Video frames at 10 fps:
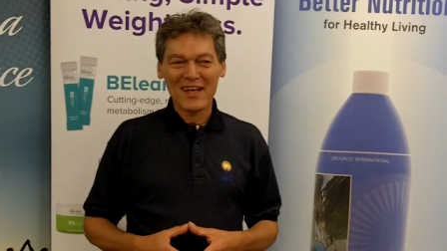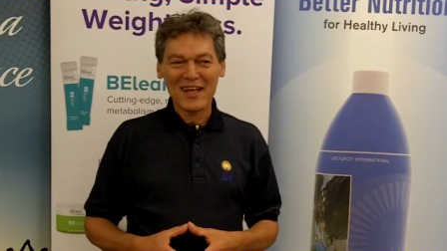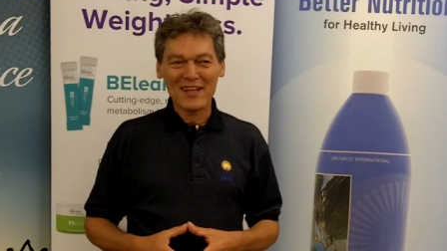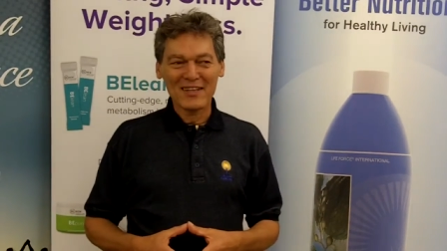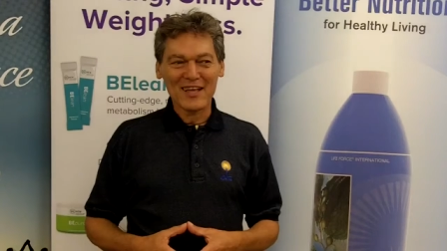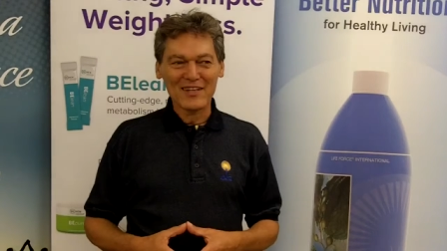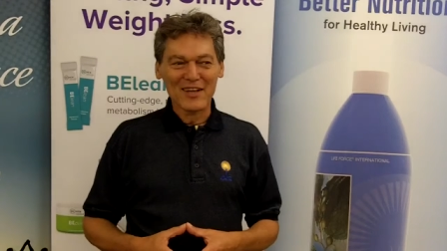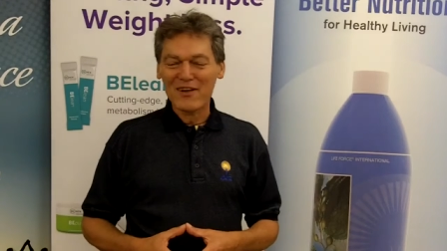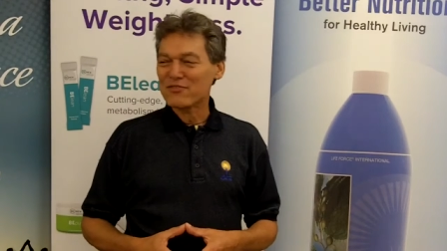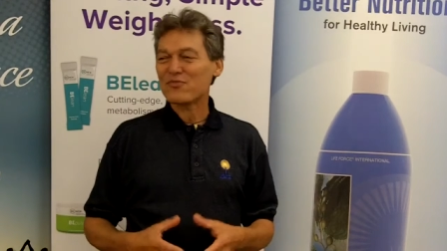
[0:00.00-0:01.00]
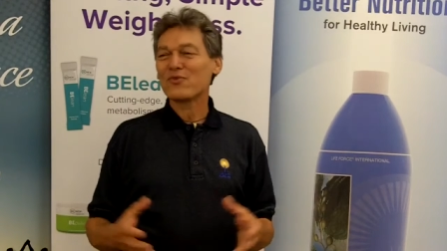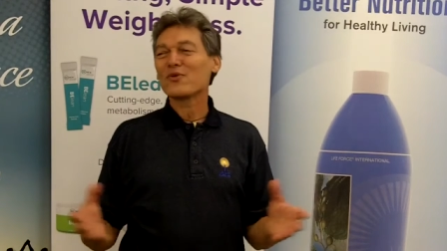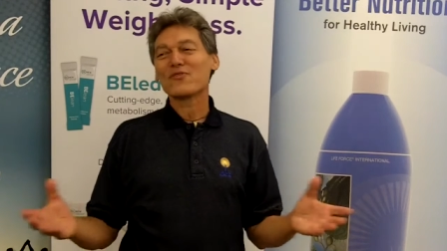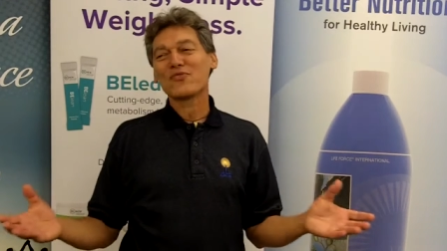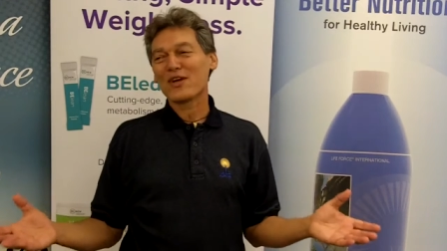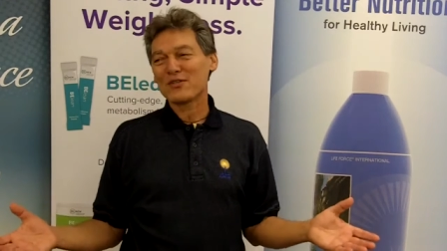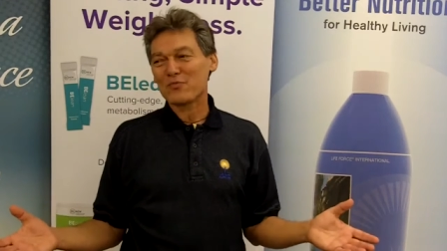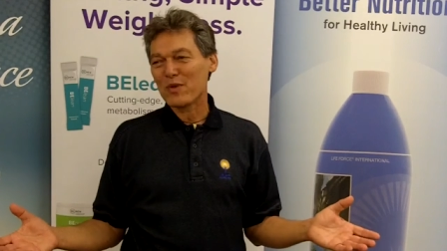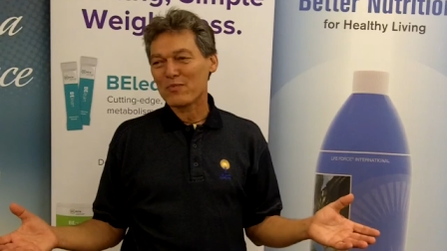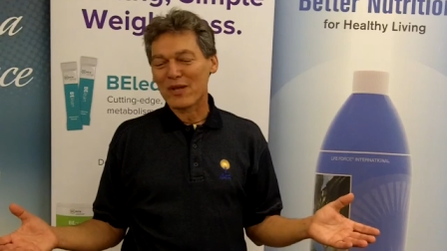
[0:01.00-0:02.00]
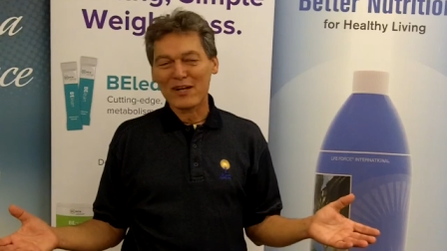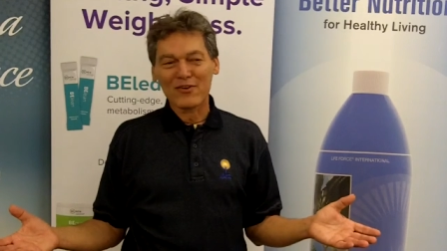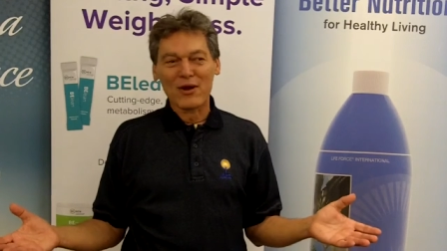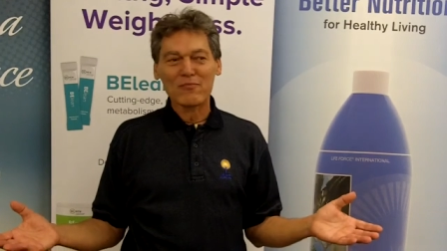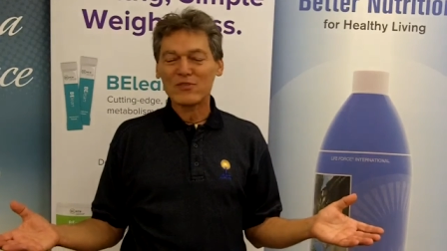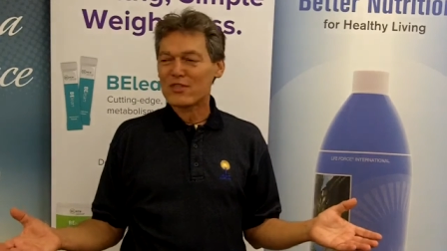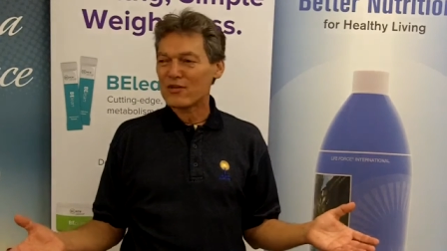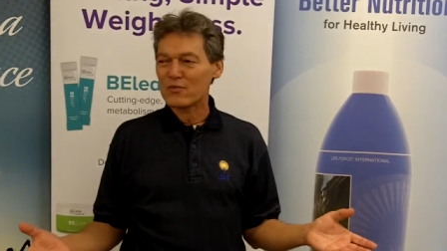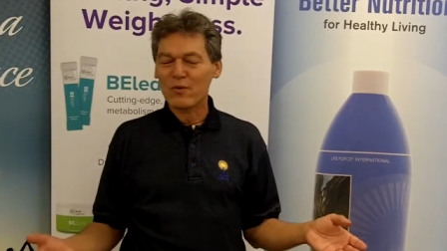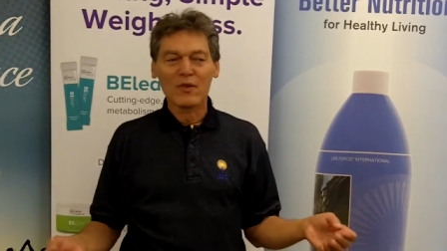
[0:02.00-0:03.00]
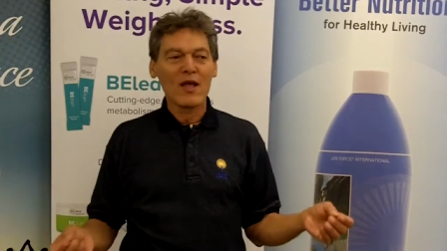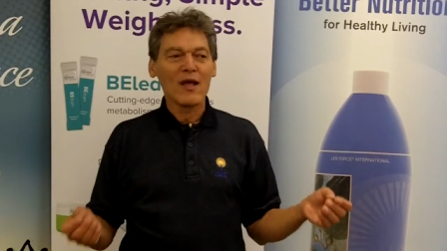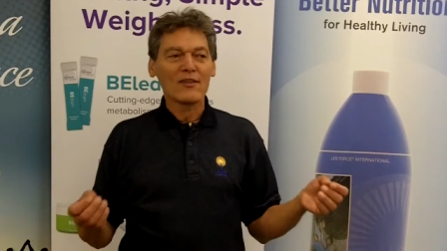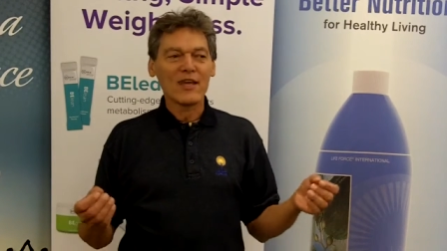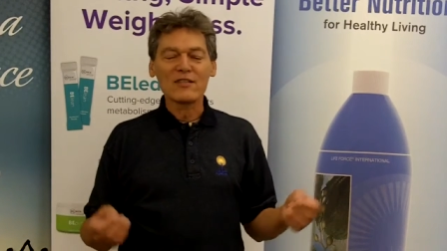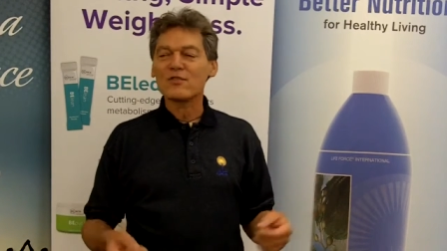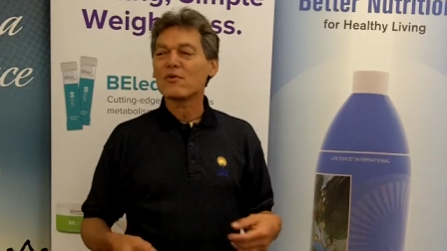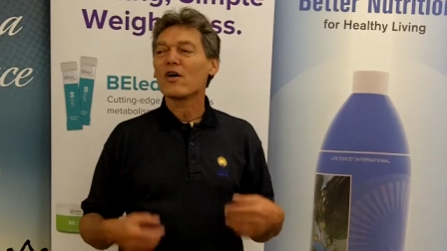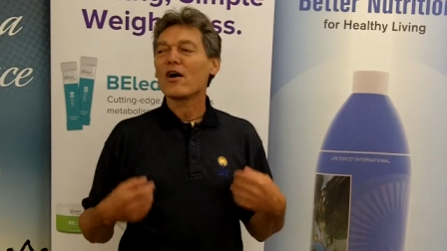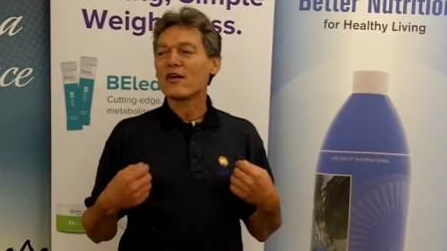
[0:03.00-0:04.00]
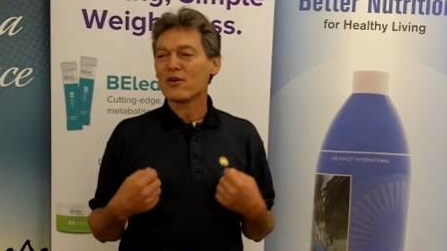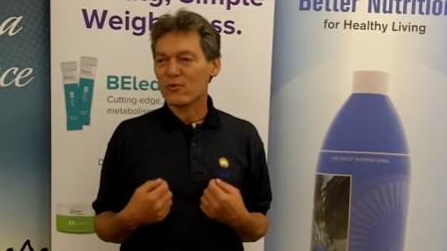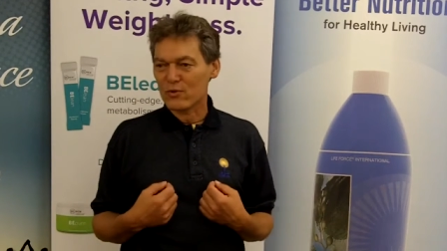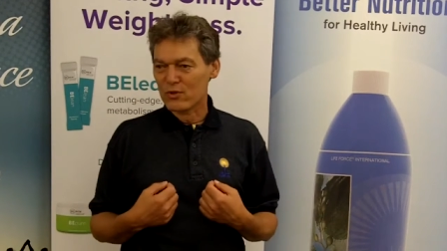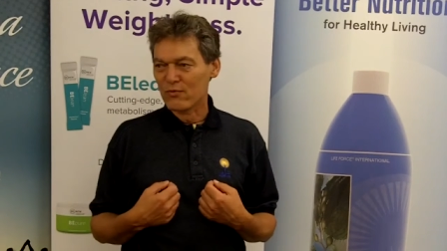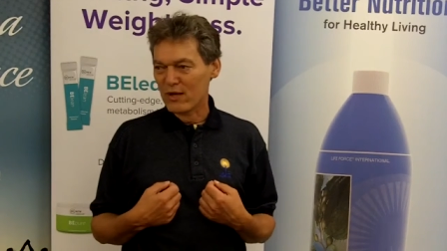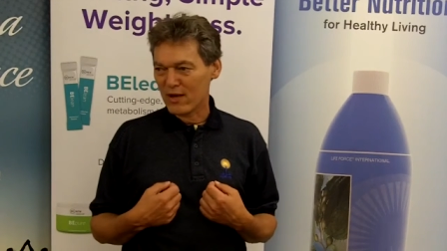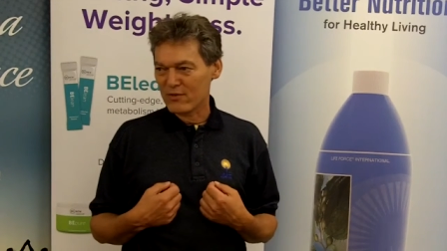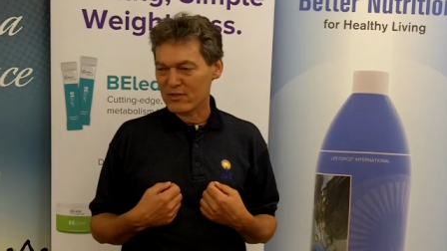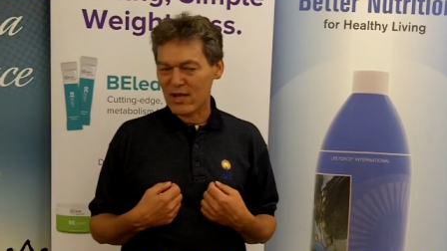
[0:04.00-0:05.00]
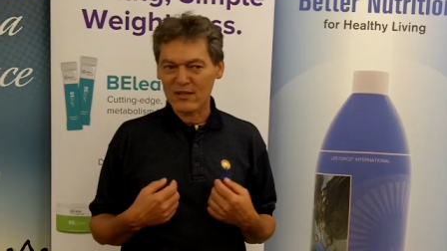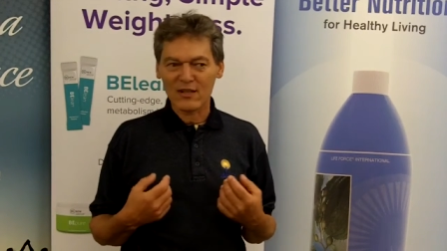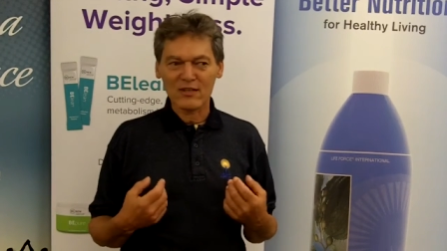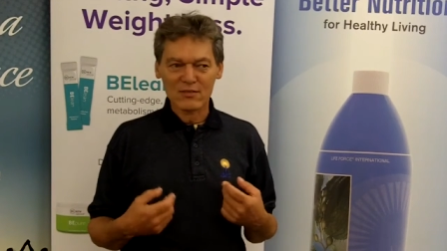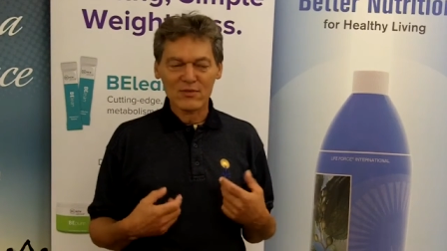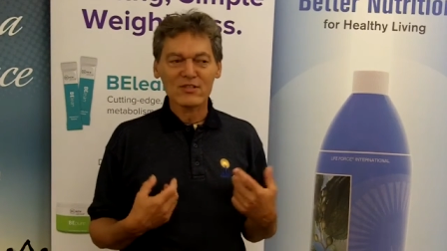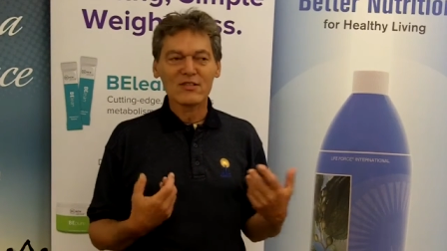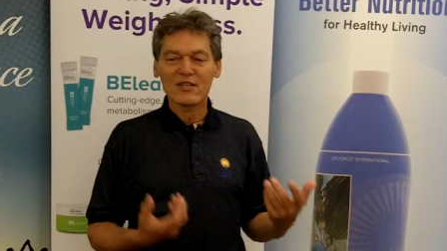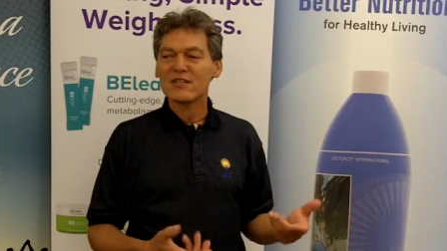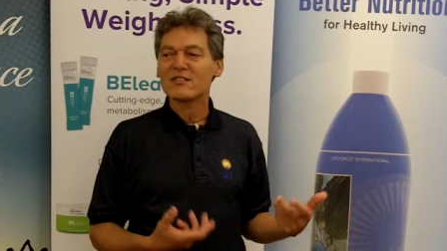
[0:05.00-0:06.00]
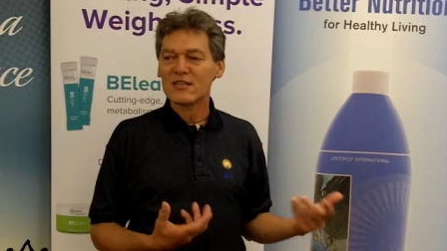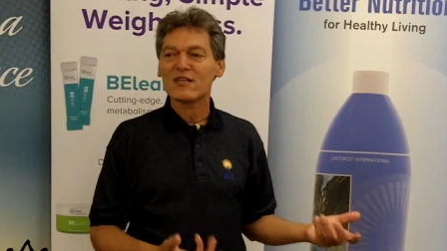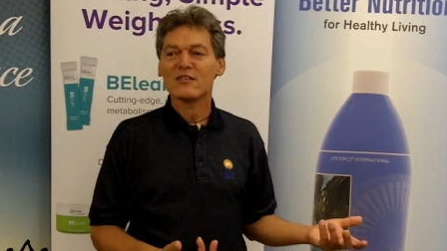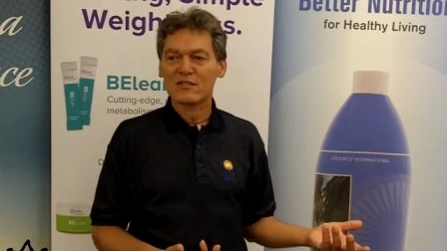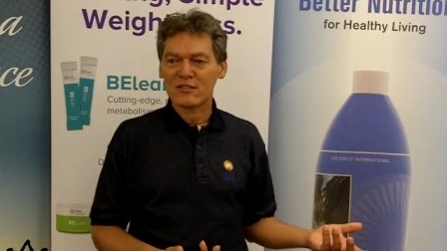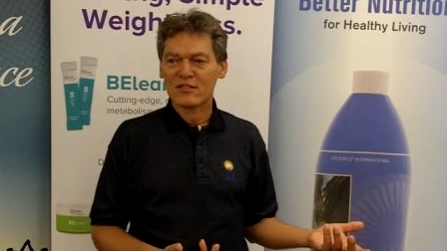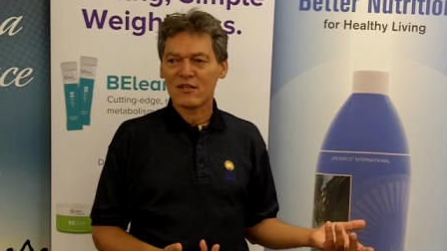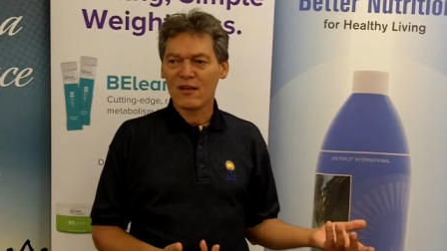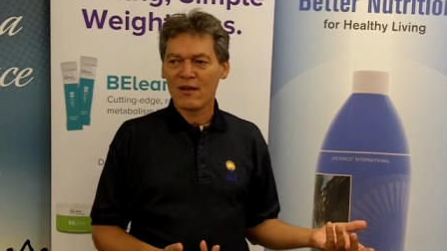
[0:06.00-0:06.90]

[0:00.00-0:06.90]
And, and life's full of those people. I grew up with those people. That's what I called when I was young. It was a disease.